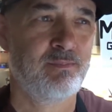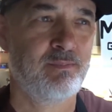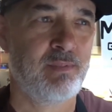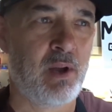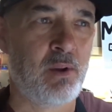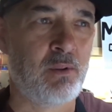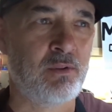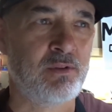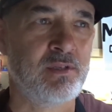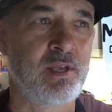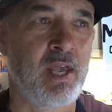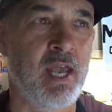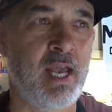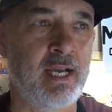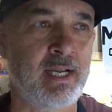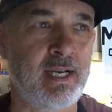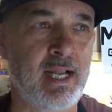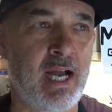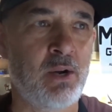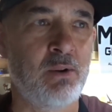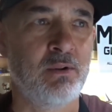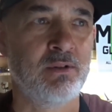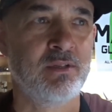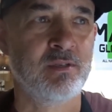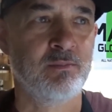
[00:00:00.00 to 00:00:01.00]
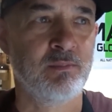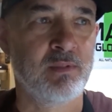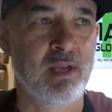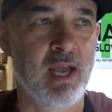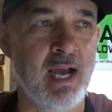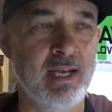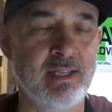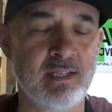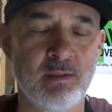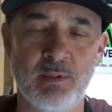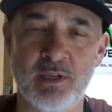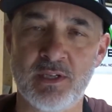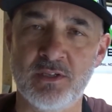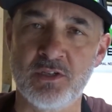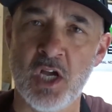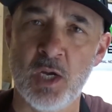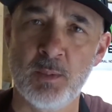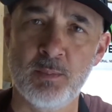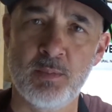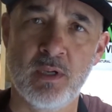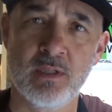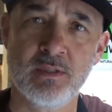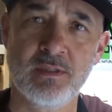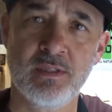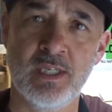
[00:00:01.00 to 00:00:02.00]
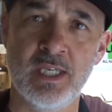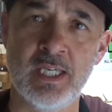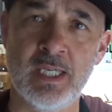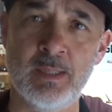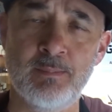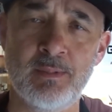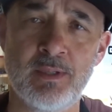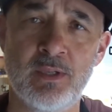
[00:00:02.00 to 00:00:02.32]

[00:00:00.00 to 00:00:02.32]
I was hanging out with some guys on my softball team,